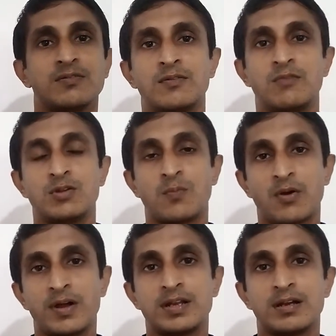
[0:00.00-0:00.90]
When you
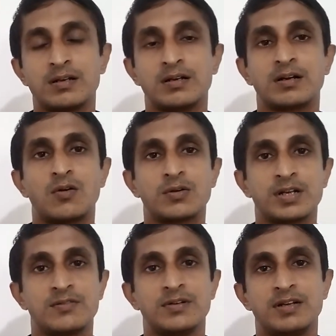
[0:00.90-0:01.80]
provide a
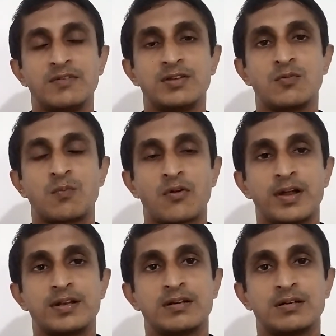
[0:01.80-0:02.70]
quoted word, when you
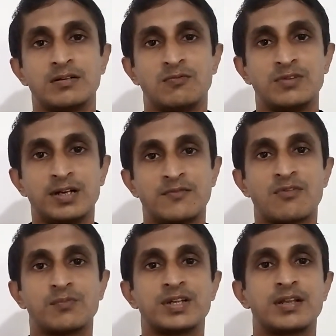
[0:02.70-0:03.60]
provide a word
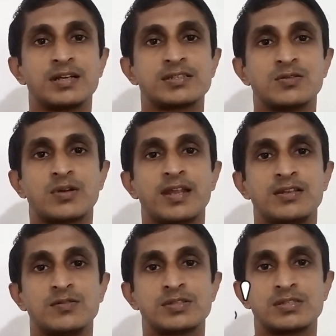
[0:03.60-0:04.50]
from the text, you can
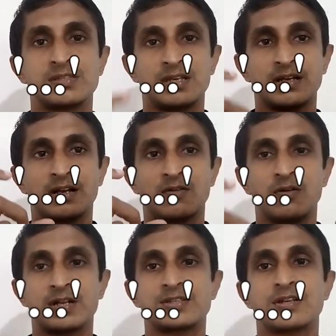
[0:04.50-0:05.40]
use single
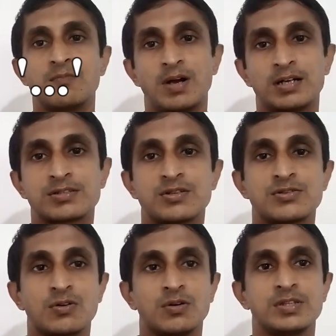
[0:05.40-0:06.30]
quotation marks to
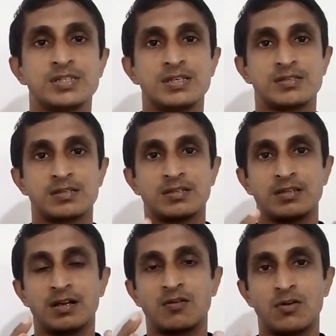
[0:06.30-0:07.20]
show this is
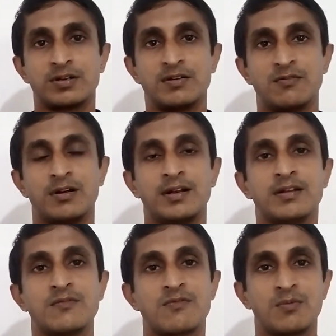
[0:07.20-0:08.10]
the quoted word
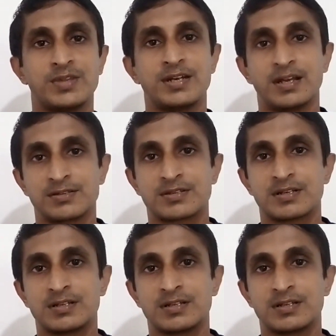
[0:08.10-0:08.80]
from the text.